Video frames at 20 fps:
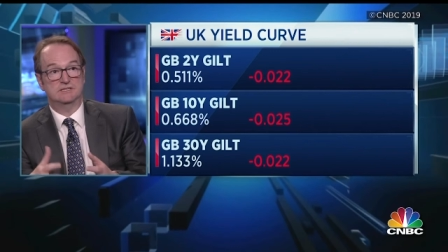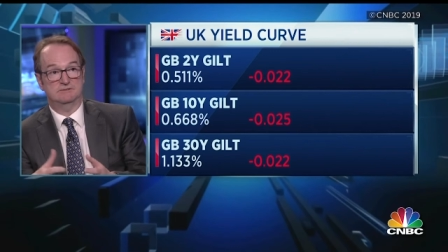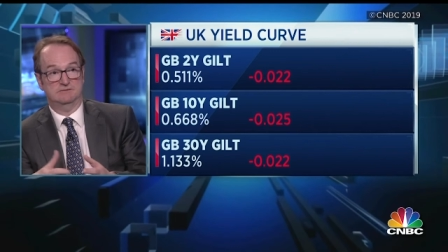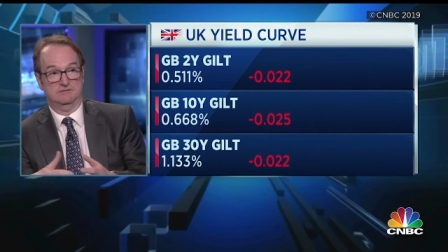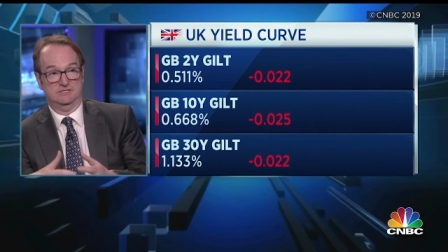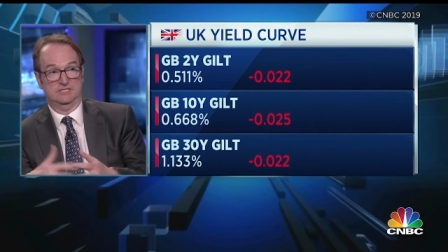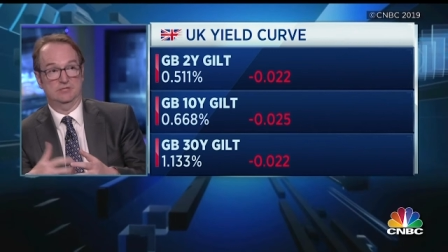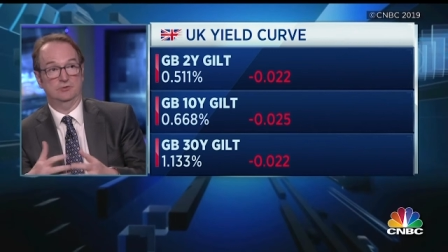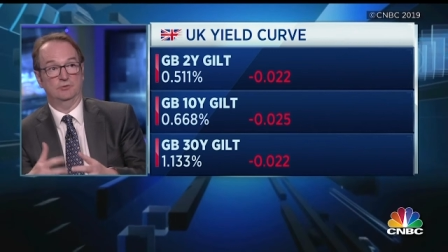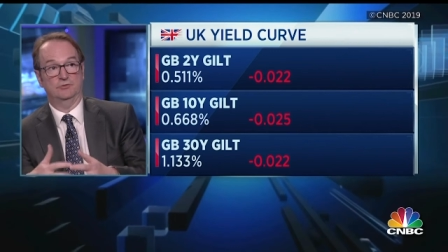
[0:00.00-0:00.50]

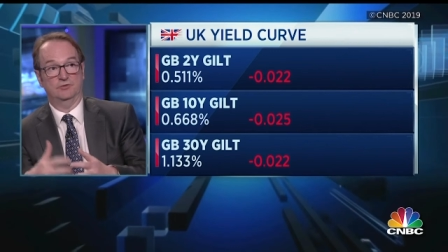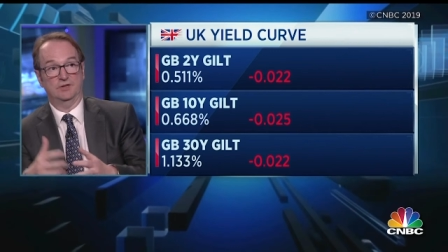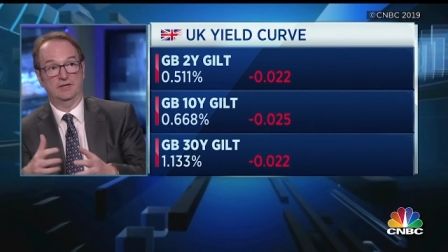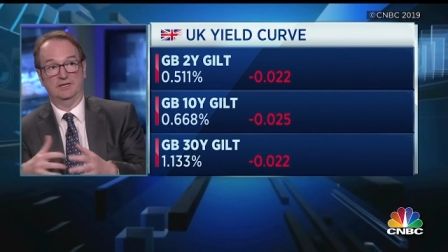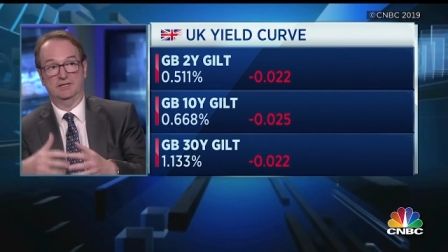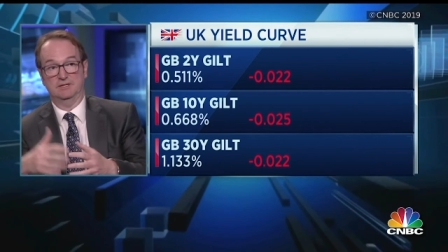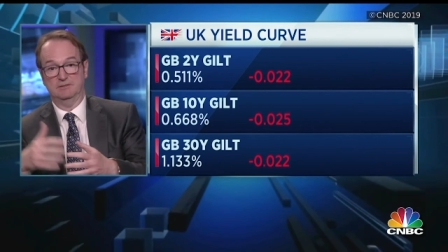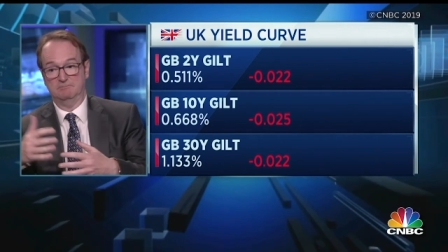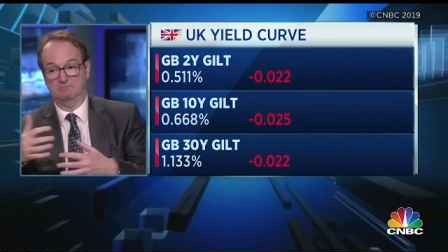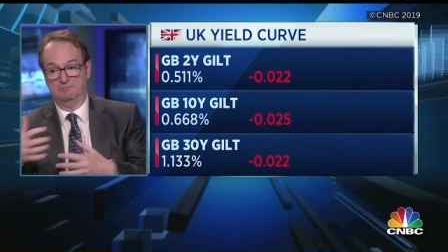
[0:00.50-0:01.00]
still
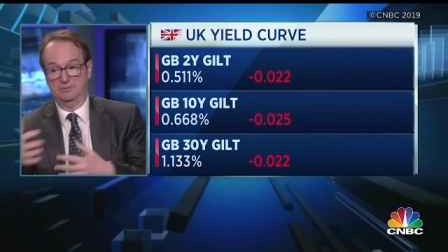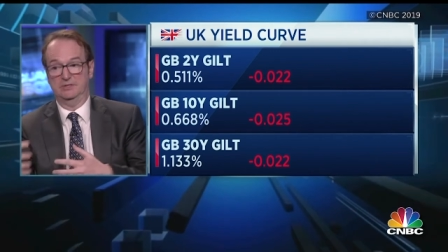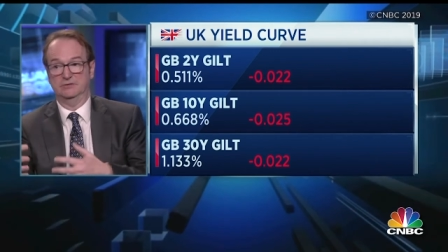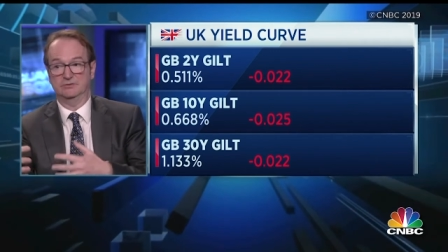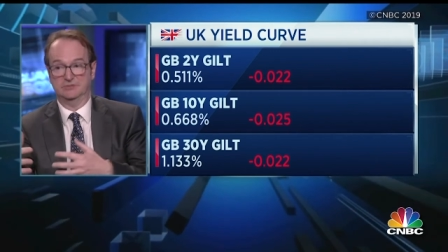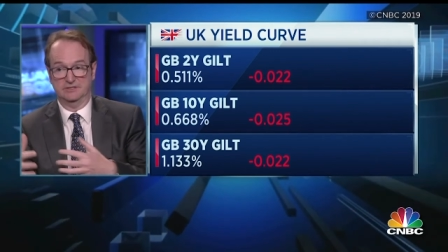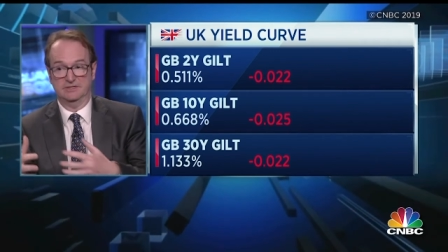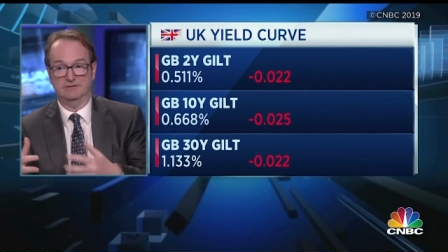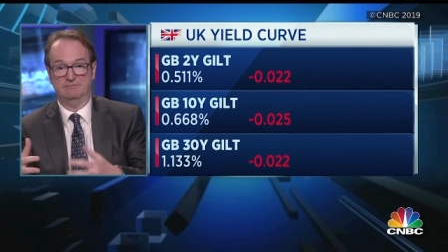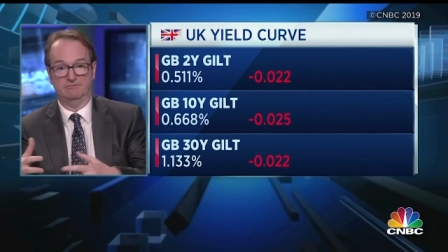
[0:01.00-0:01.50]
think can
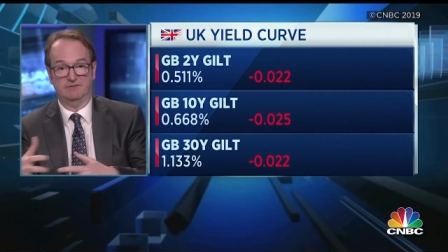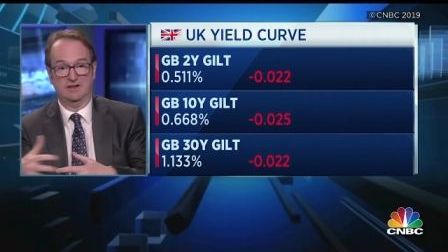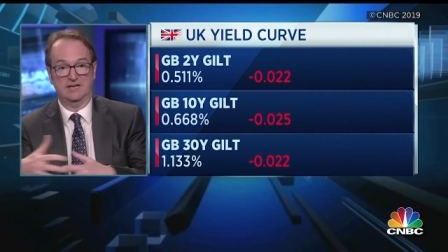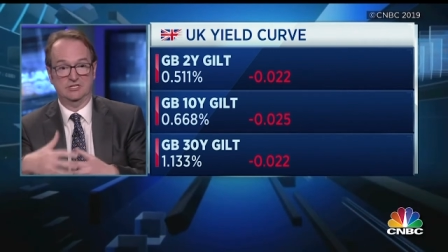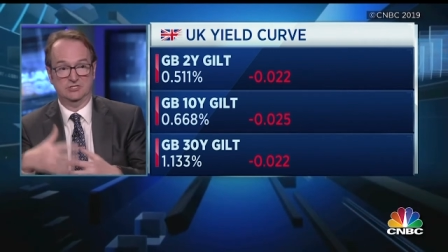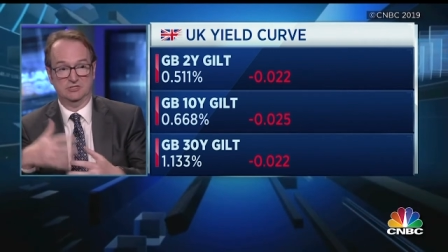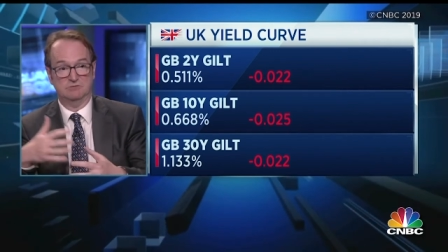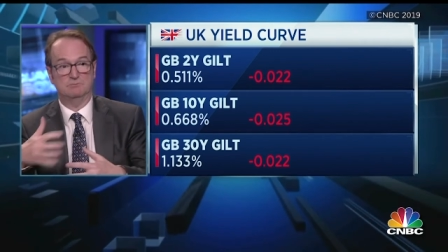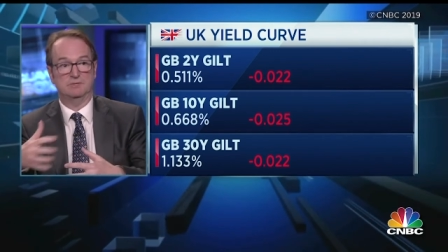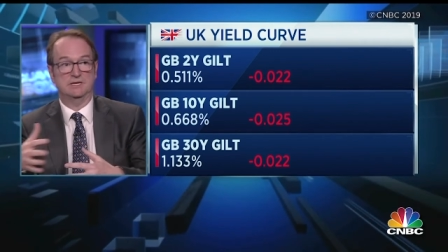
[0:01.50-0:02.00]
build an
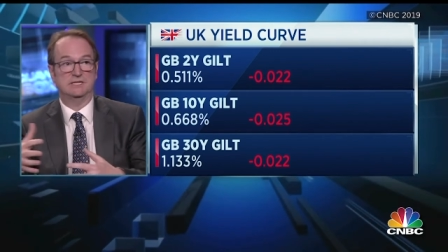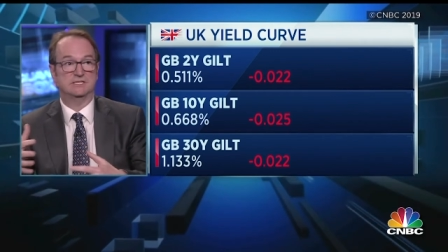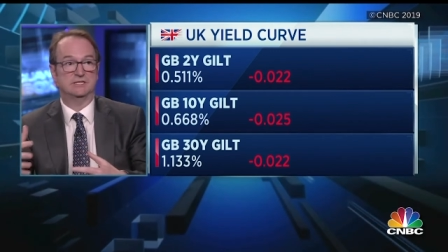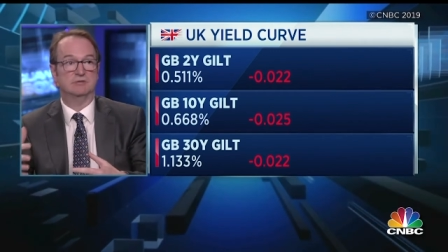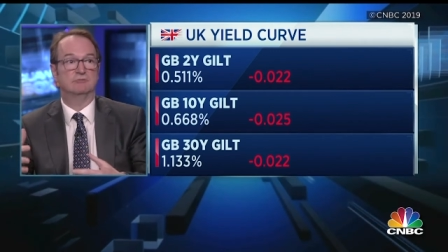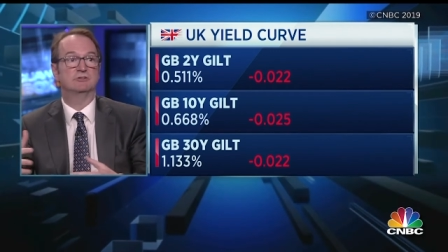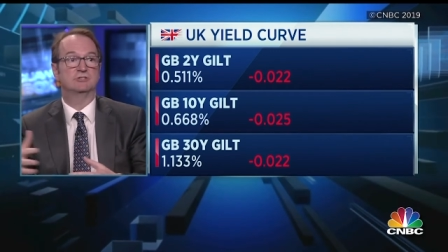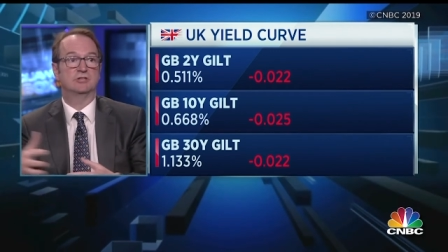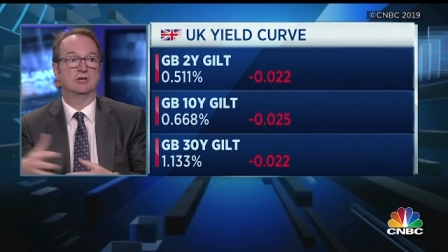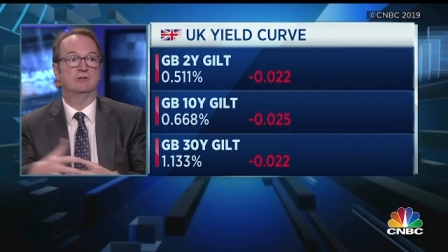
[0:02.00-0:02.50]
inflation-beating
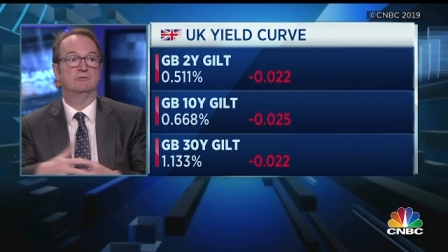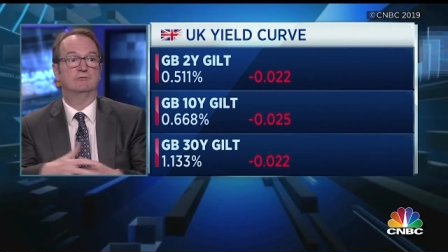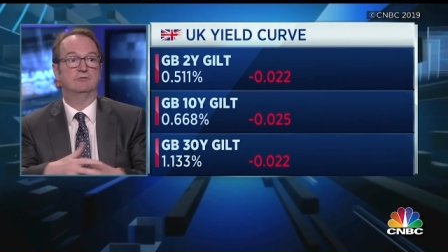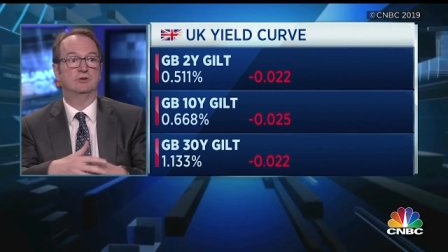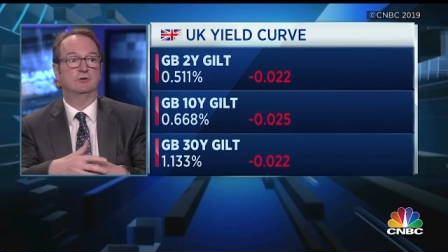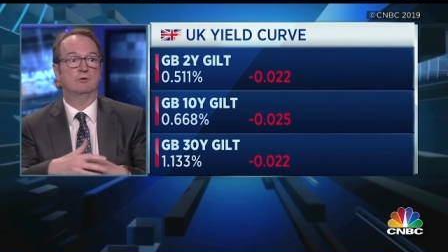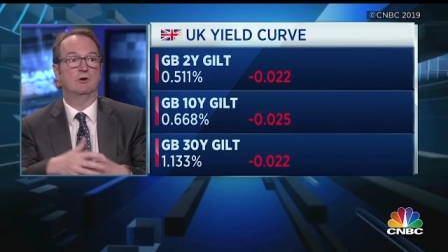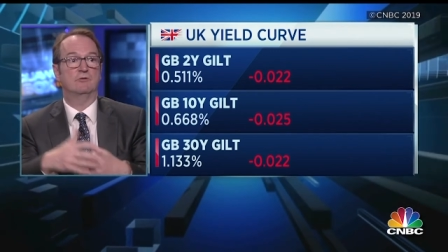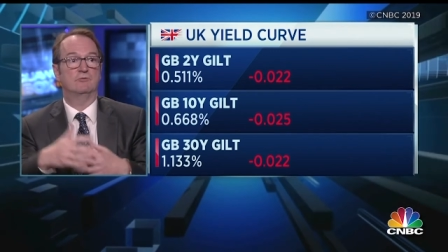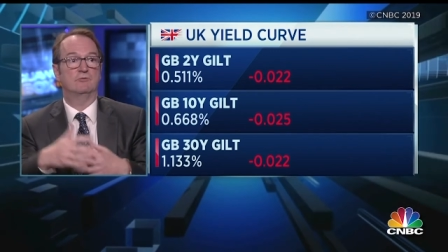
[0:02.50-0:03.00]
return for you over